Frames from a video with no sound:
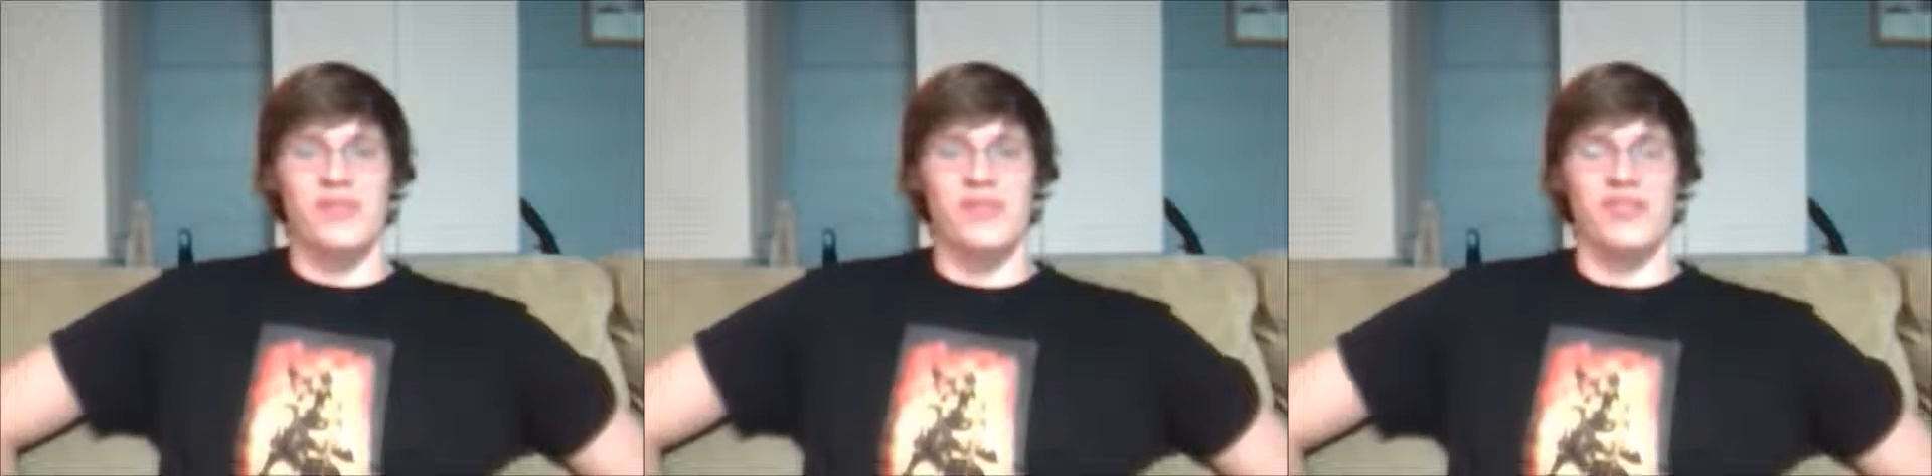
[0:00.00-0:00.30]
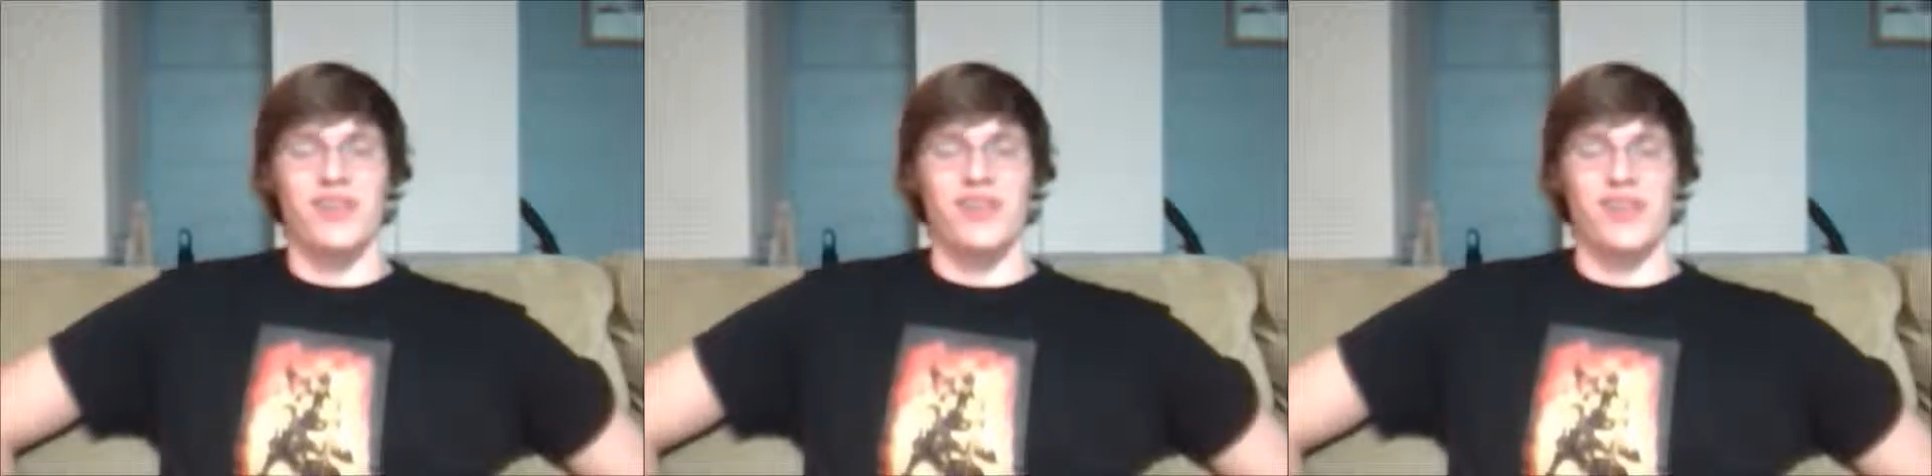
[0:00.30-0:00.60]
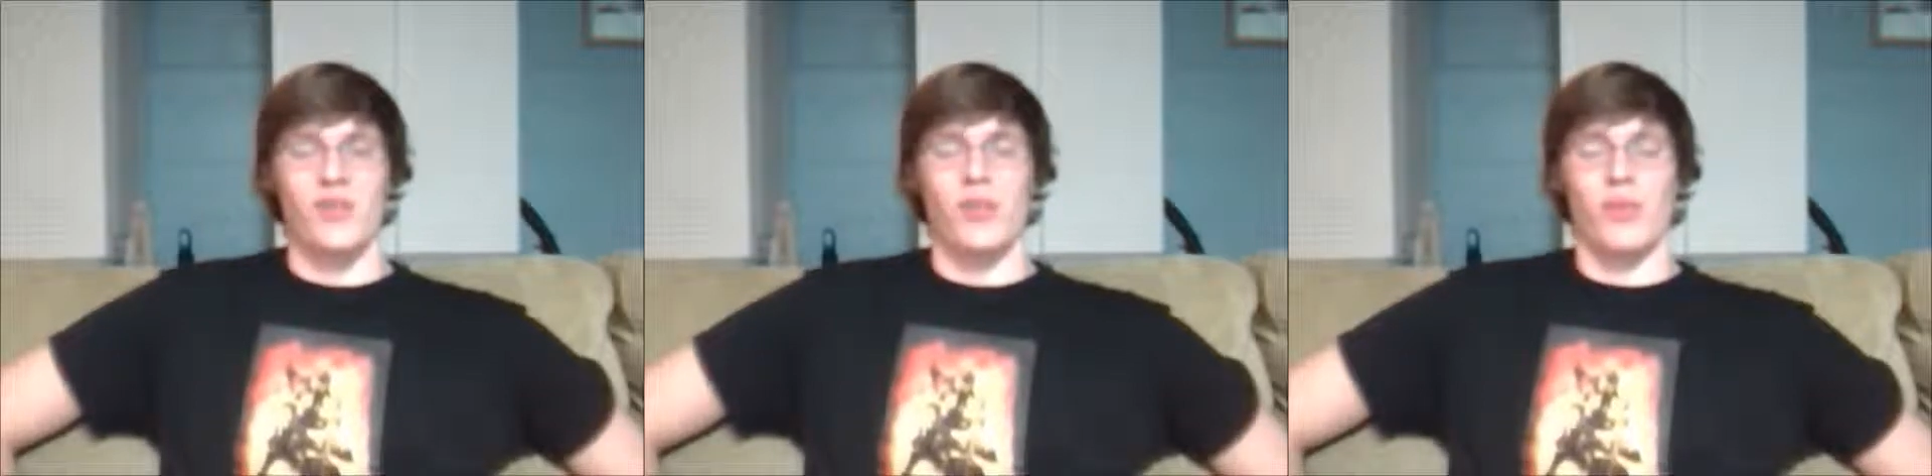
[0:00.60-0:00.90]

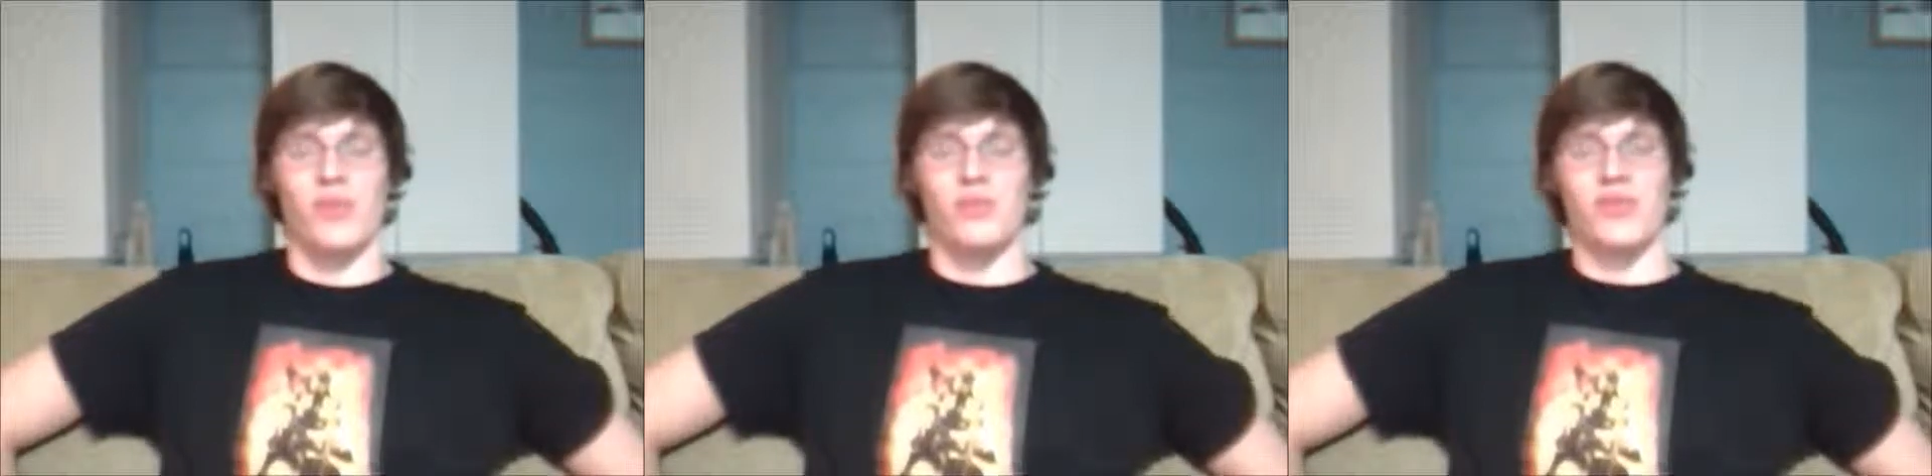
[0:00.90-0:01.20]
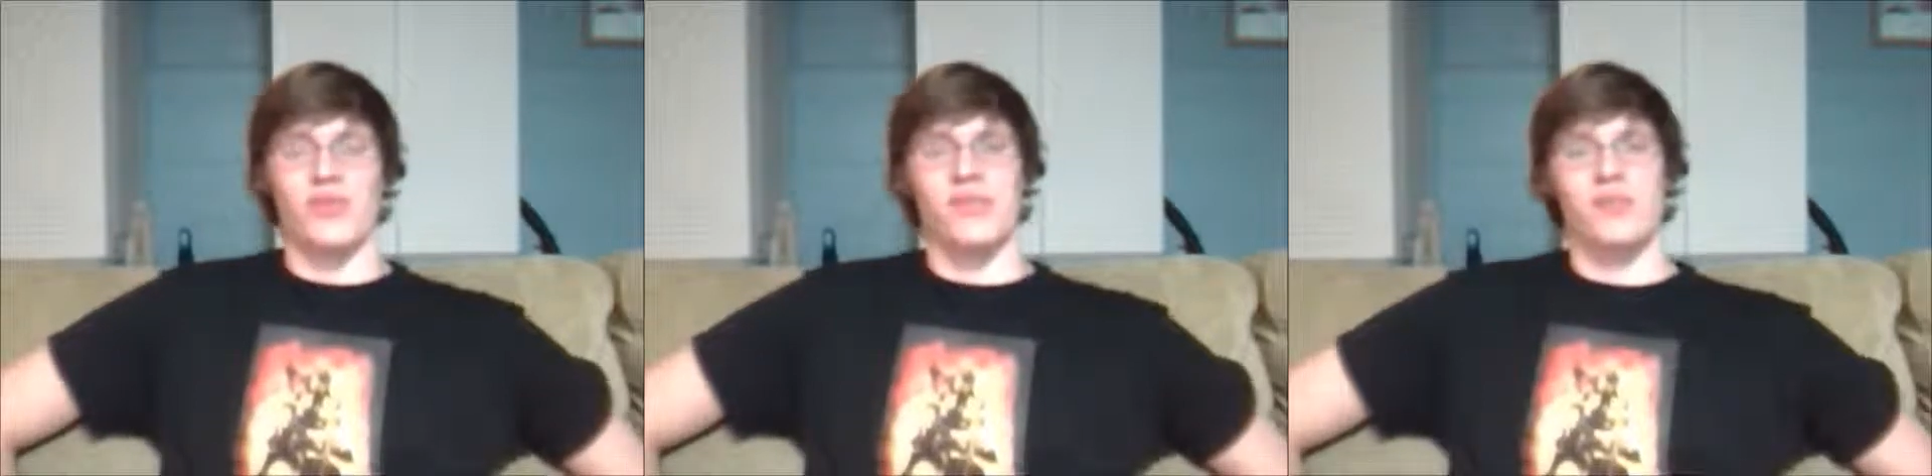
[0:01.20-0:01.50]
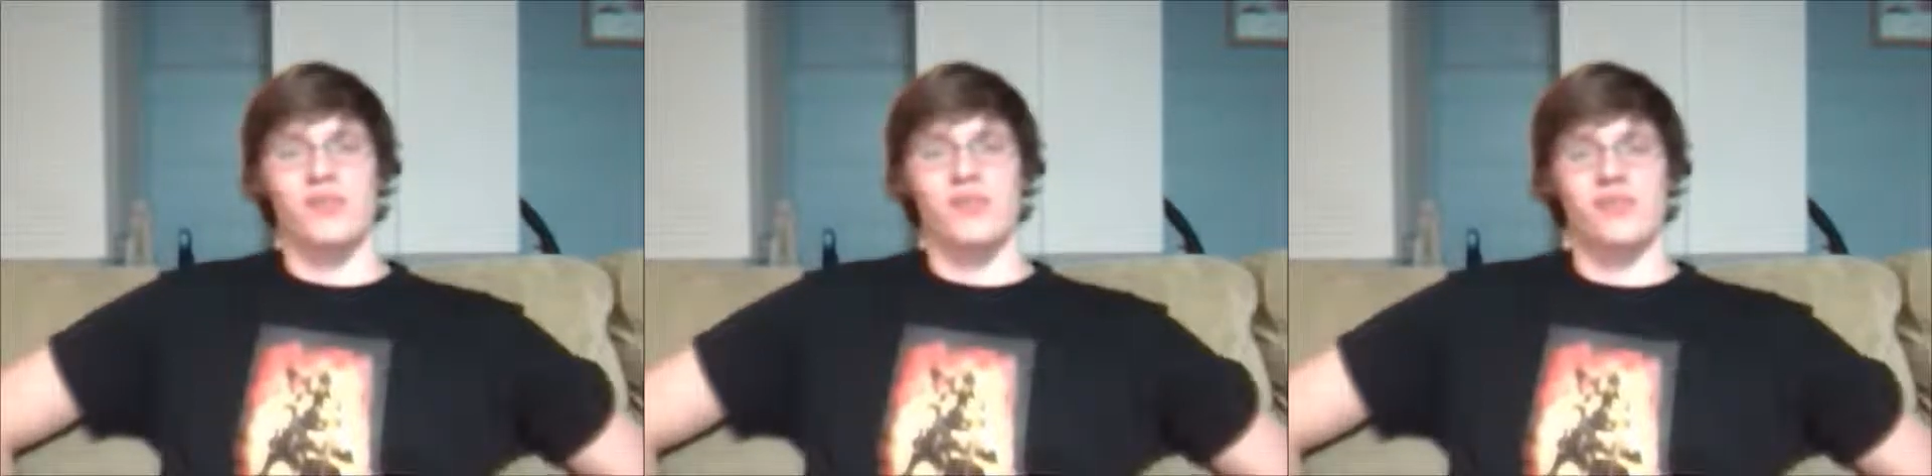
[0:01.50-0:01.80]
You probably just want to see me shoot